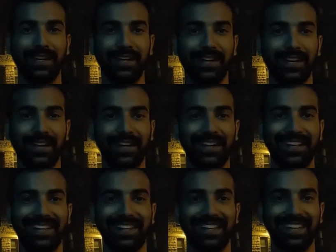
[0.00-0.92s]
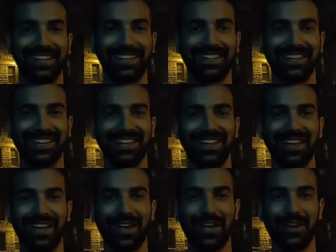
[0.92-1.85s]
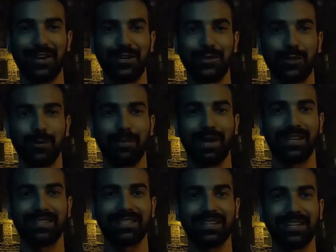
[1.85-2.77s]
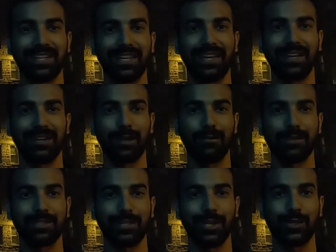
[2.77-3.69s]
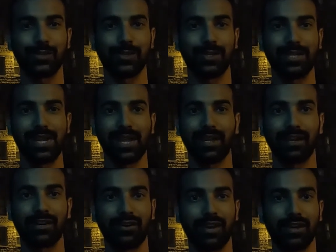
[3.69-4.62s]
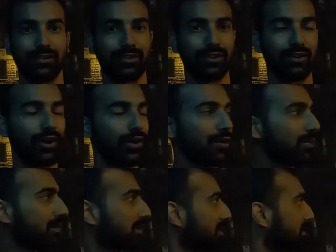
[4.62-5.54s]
uh, headed to Quebec City railway station taking a train to Toronto